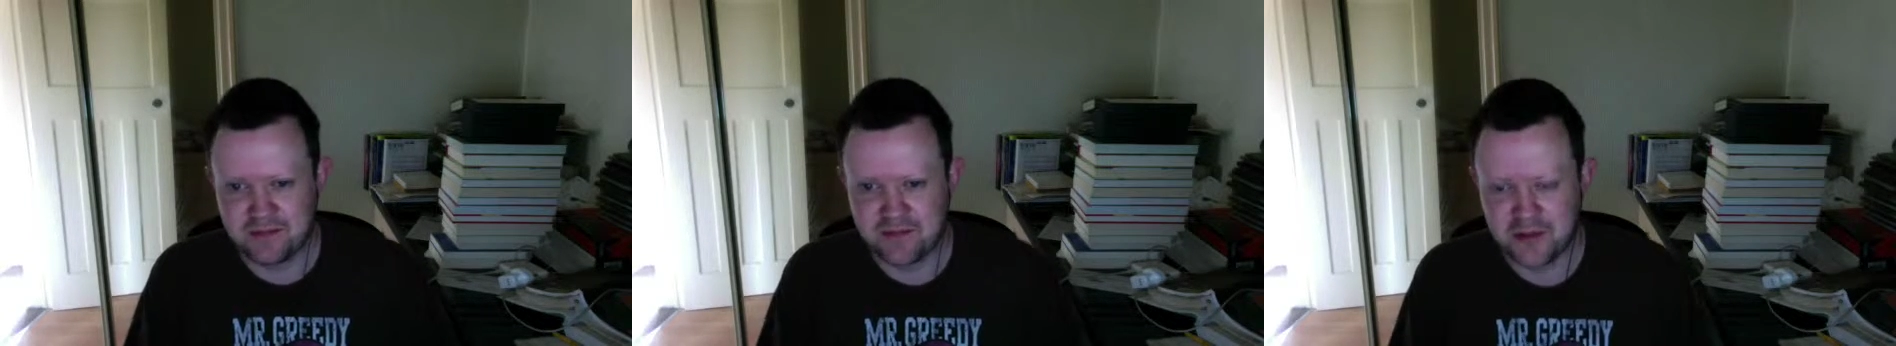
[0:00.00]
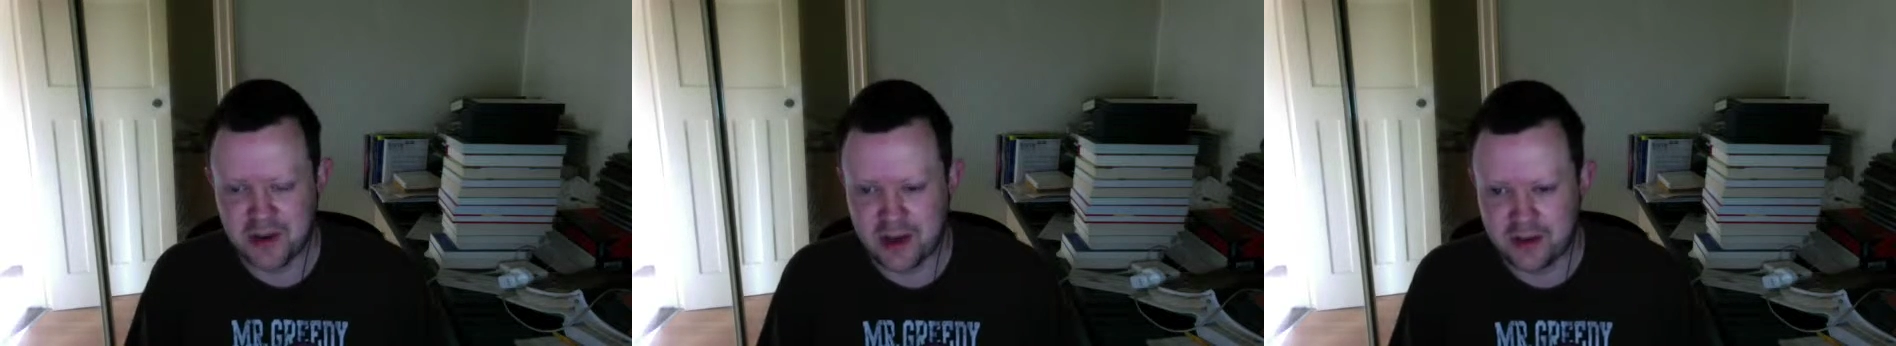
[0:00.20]

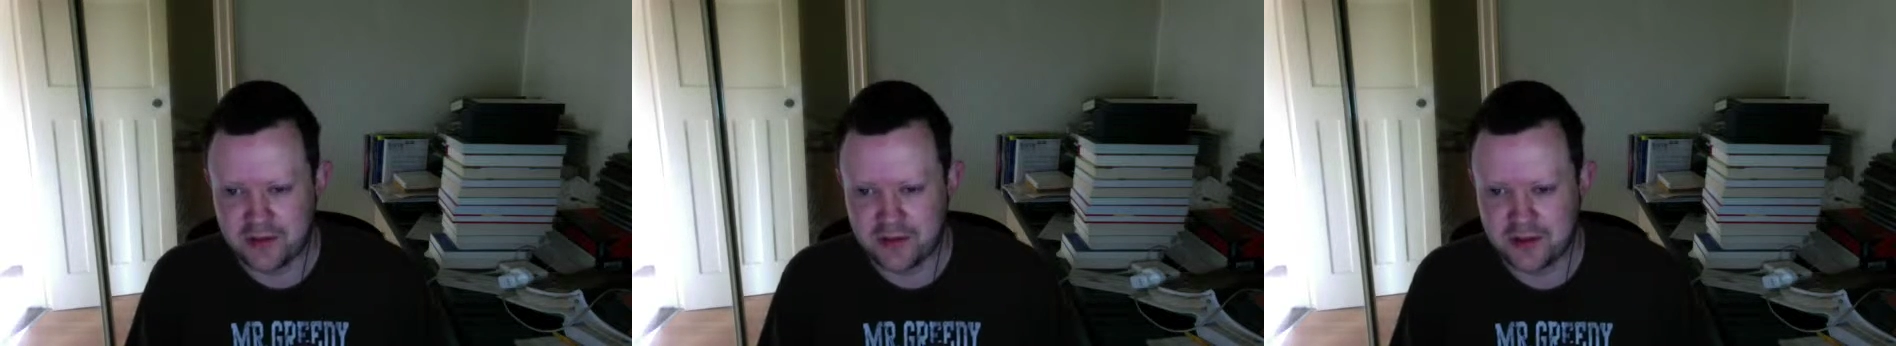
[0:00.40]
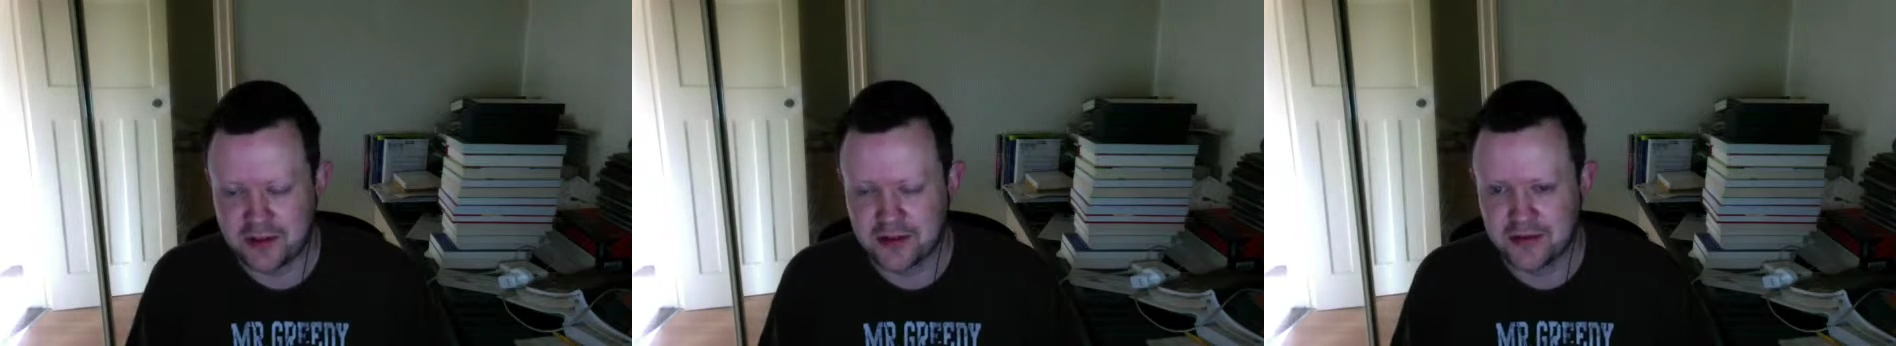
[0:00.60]
run out of
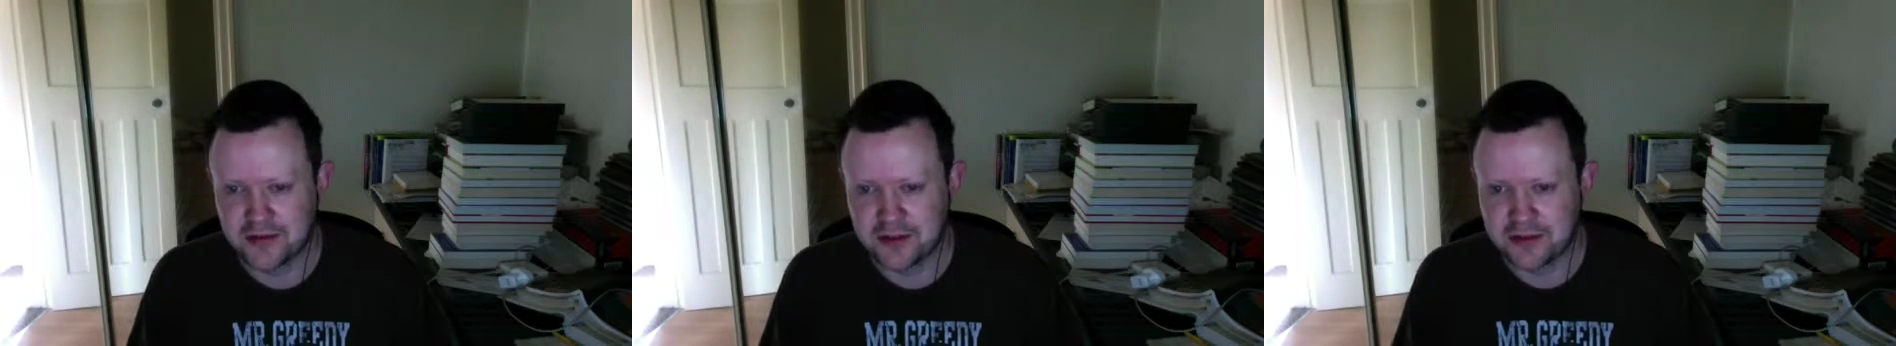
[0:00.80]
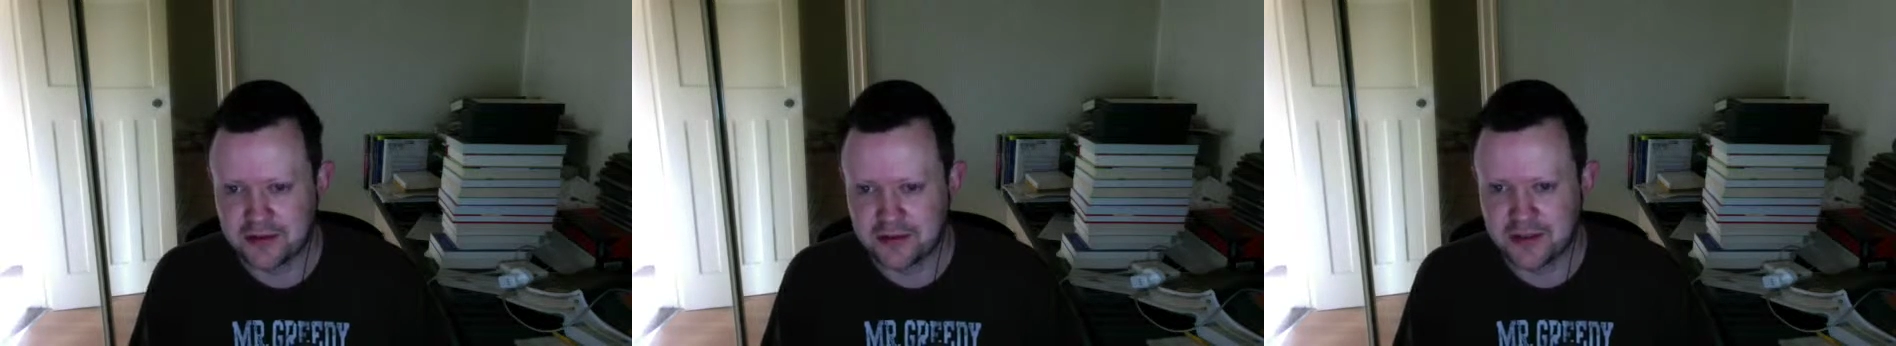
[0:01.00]
fossil
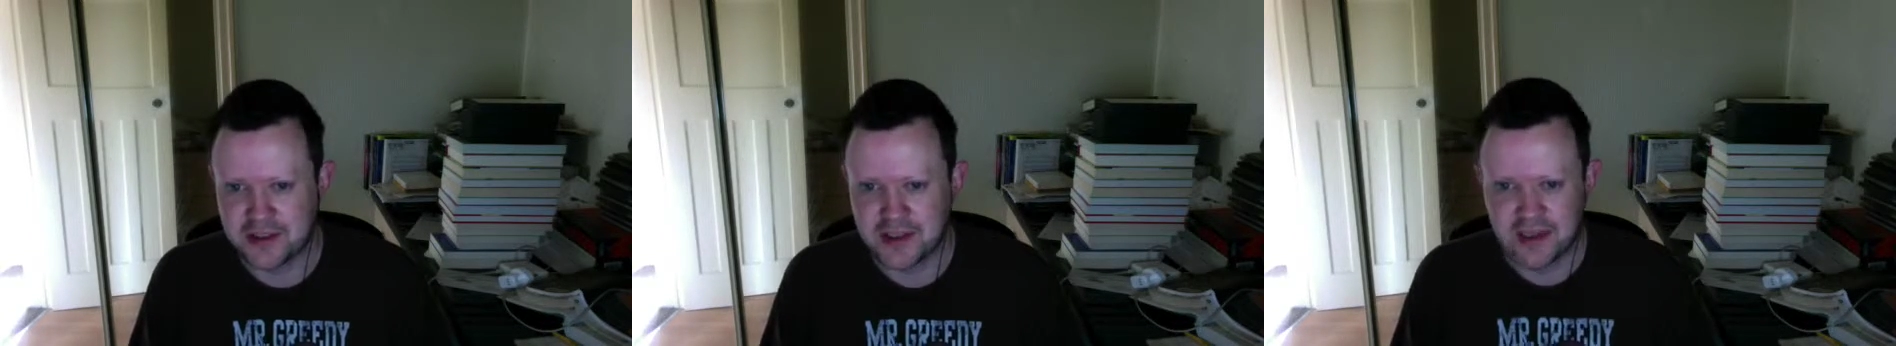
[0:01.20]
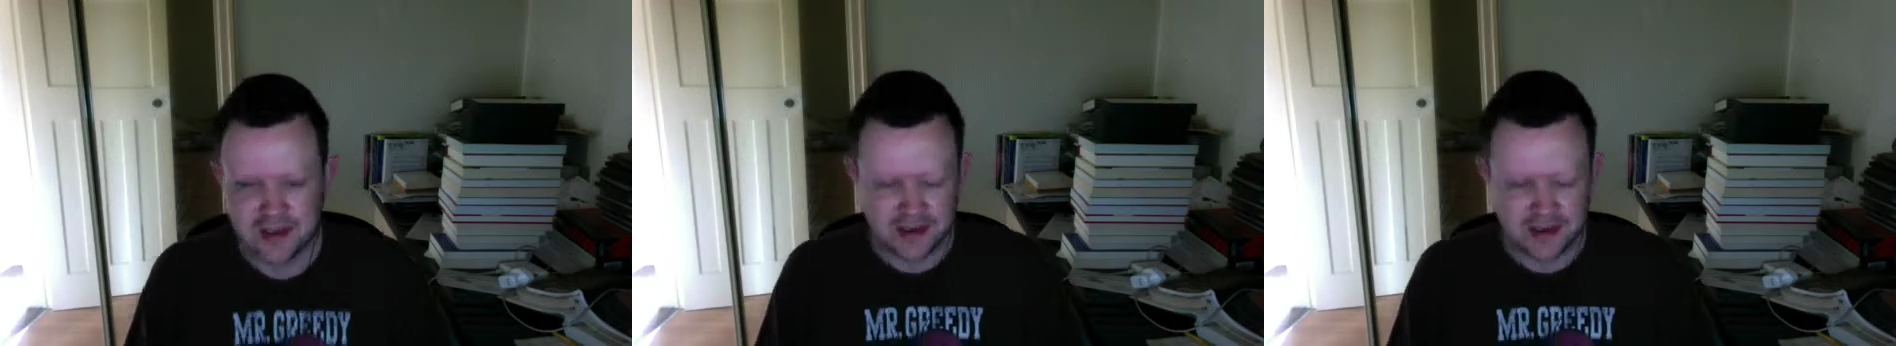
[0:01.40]
fuels,